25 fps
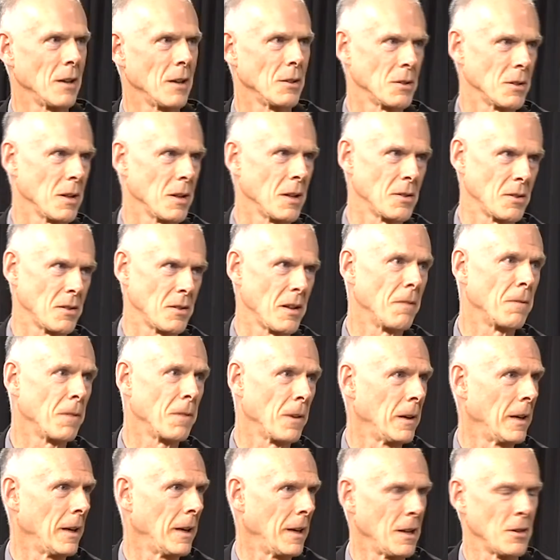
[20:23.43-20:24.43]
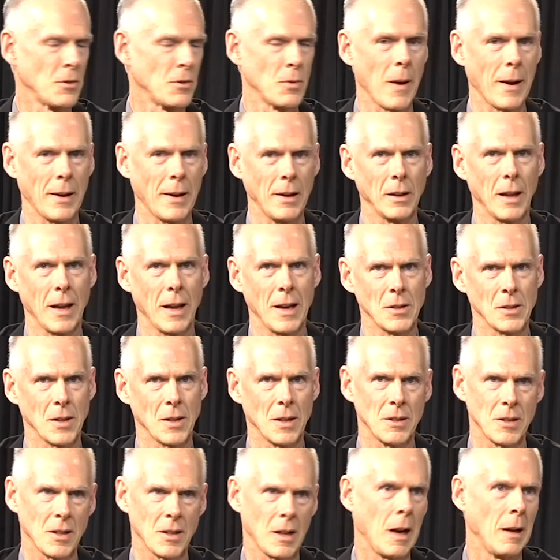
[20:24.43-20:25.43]
is different in its
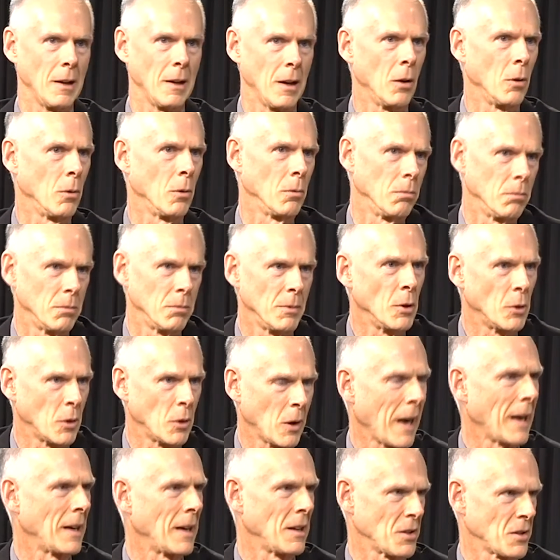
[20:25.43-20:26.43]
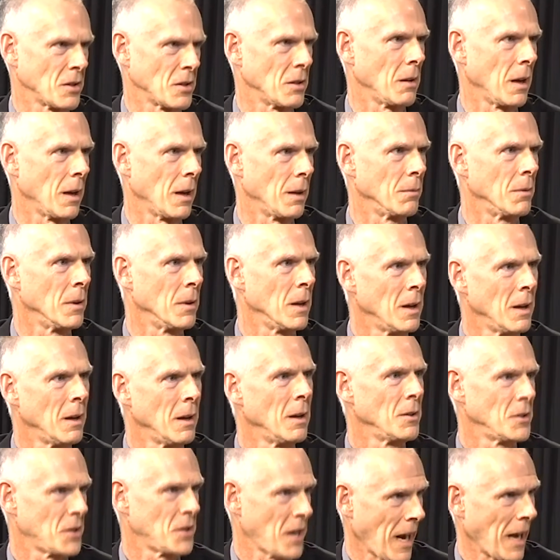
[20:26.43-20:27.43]
regulations. And I know Ukraine has
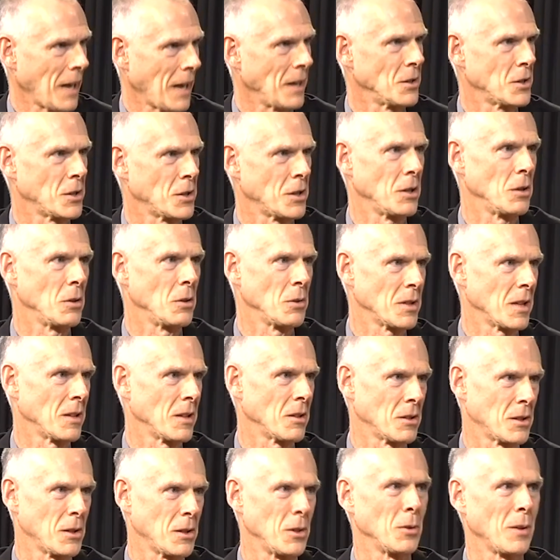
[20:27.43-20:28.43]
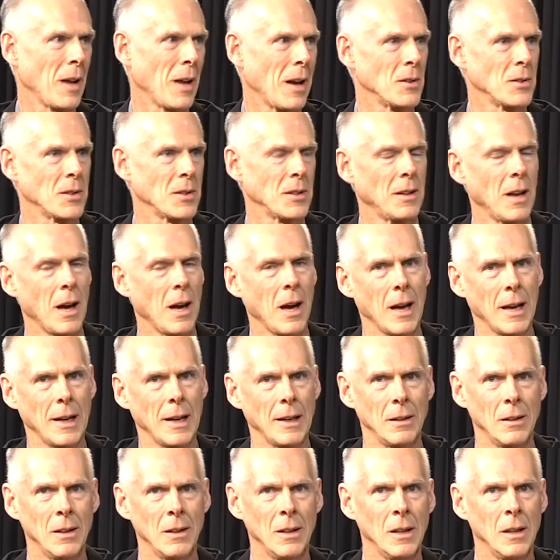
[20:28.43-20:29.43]
changed too since
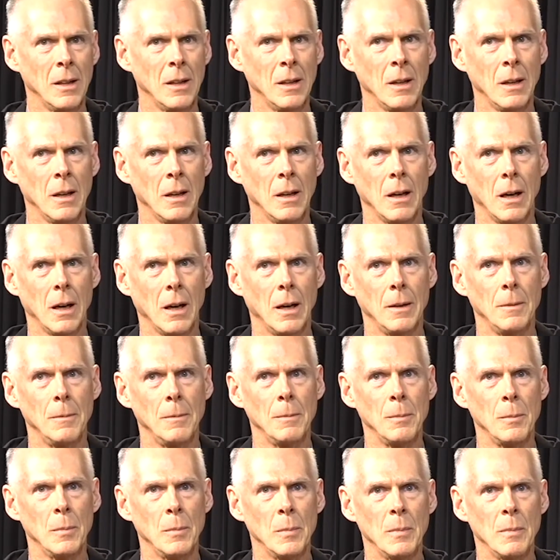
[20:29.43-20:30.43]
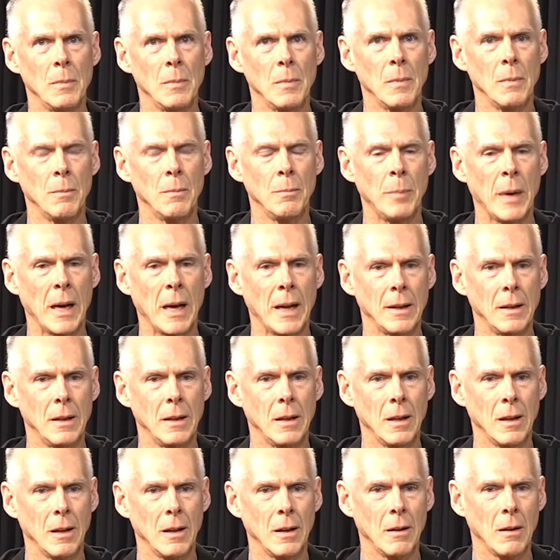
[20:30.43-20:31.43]
2009. But
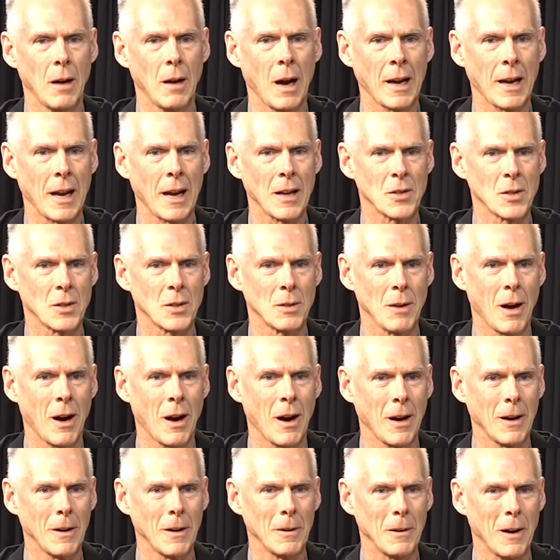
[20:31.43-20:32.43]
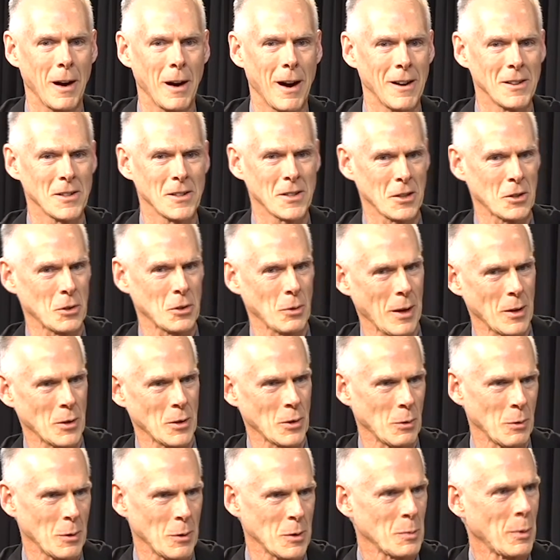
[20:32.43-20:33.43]
I guess our
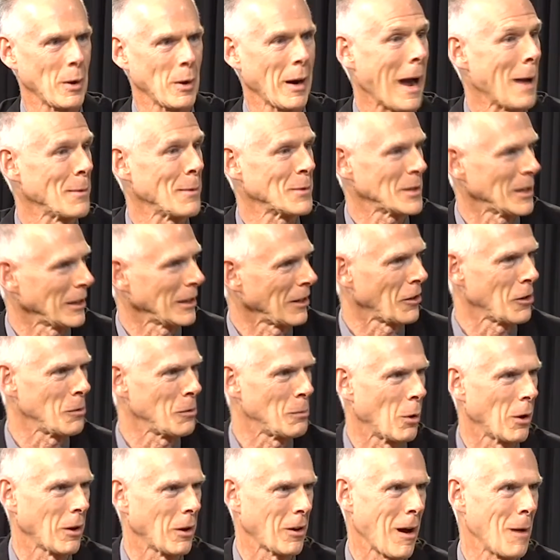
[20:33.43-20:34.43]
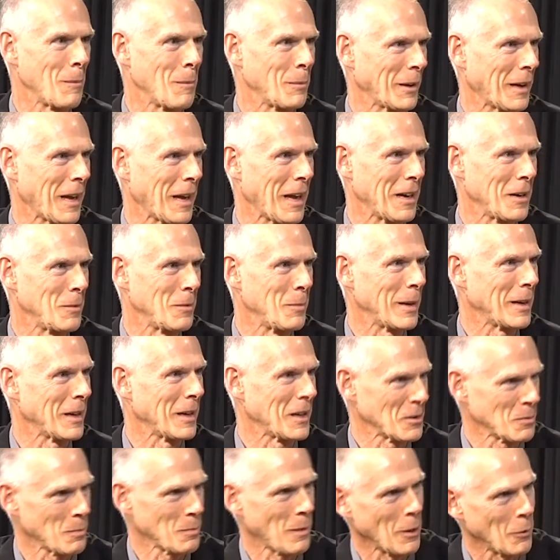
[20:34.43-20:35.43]
situation was perhaps a little more complicated
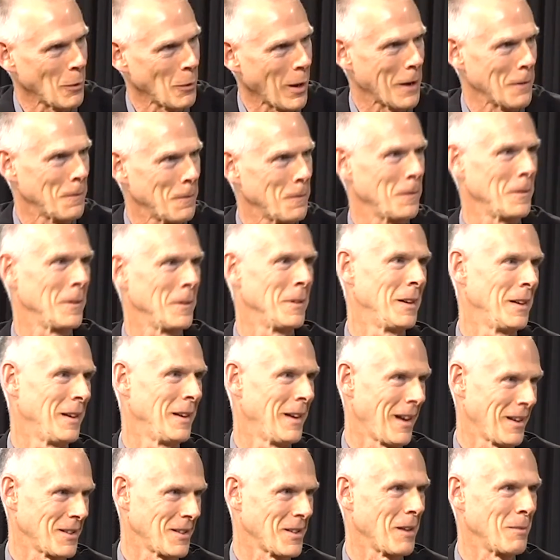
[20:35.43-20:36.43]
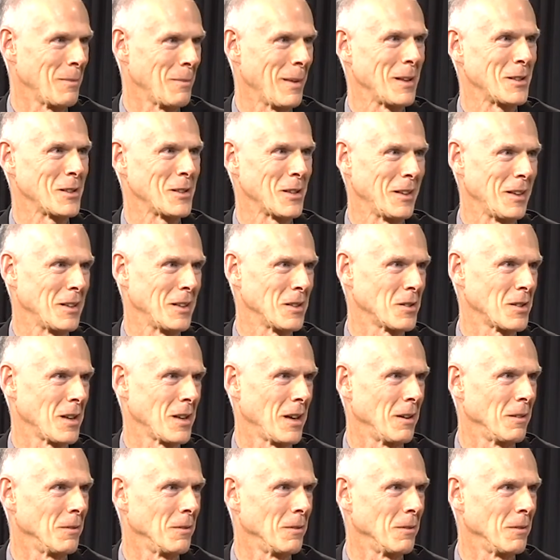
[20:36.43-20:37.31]
because my wife, as I mentioned, is